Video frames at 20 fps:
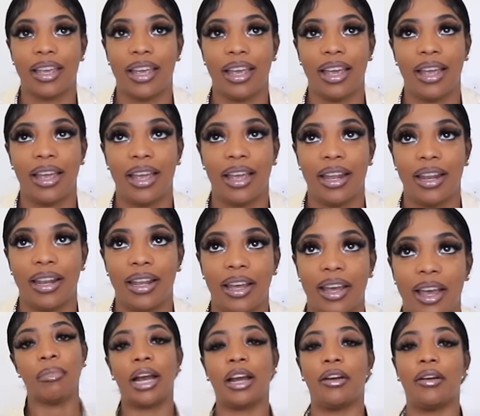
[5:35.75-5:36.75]
and
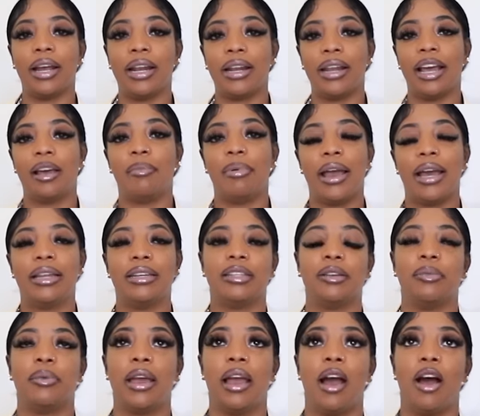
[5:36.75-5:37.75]
my granddad passed
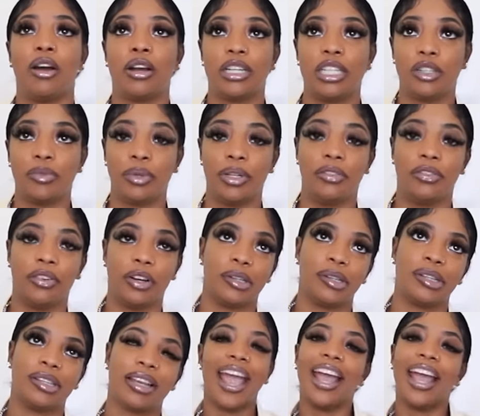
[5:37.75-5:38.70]
away August 21st.